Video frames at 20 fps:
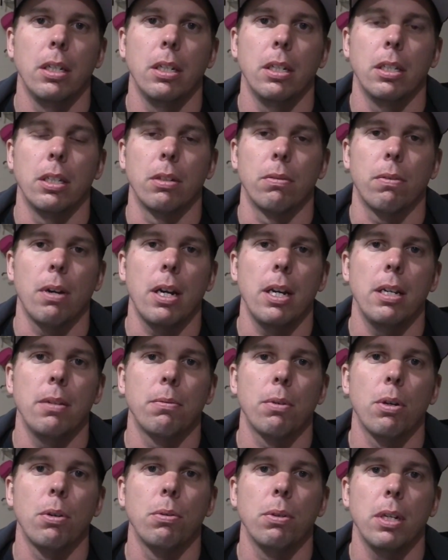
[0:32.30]
The rain
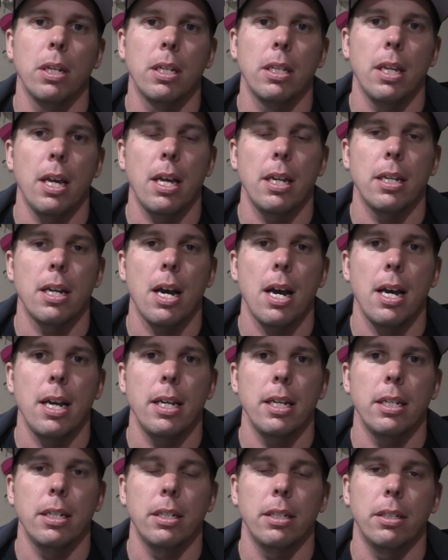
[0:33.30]
rolled in that
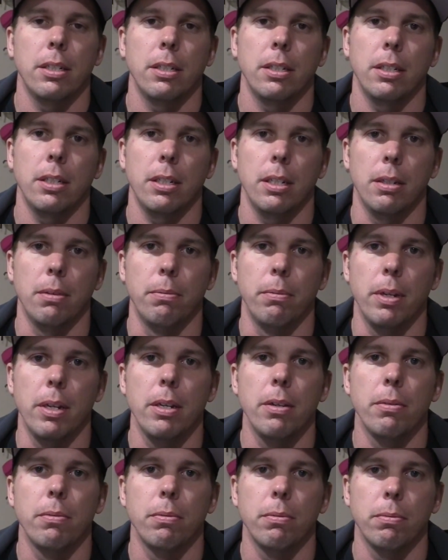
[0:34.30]
night, and
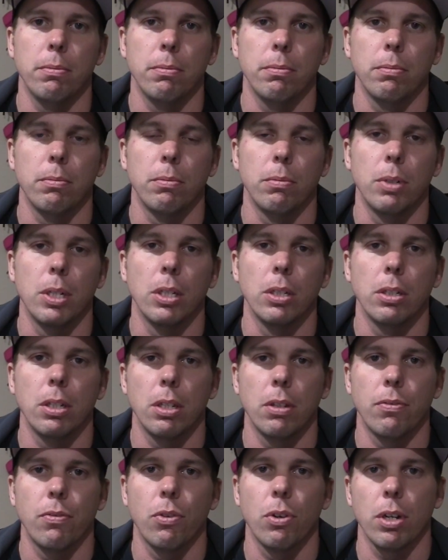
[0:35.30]
we looked
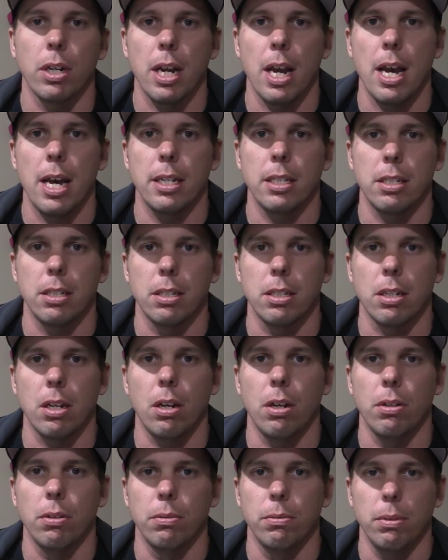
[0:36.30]
at the forecast and
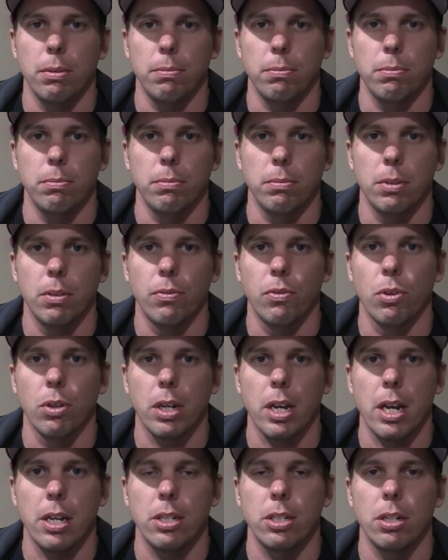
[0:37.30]
saw the
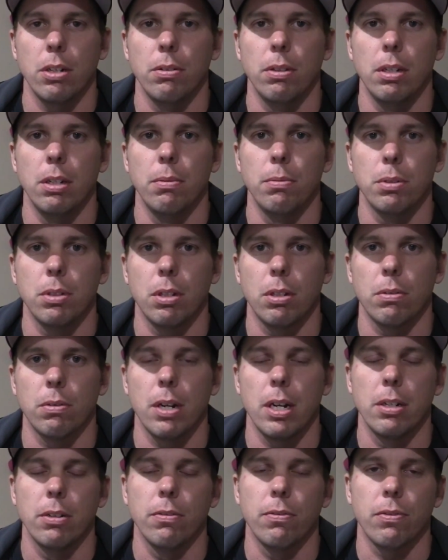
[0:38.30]
forecast showed that it was going to
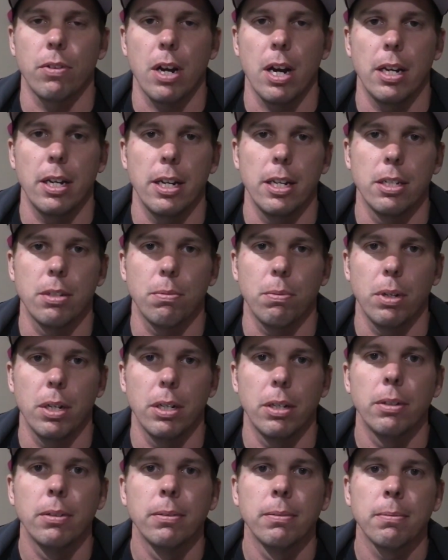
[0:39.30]
rain on Friday as
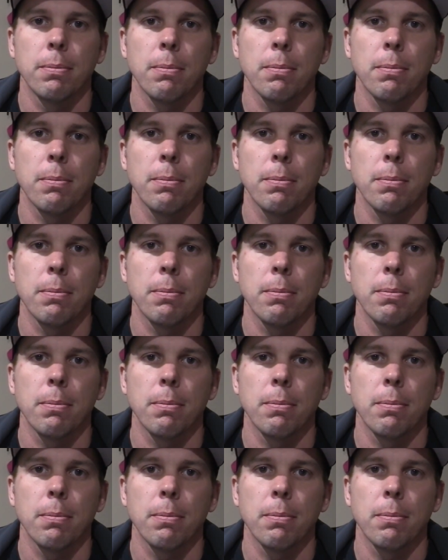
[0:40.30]
well.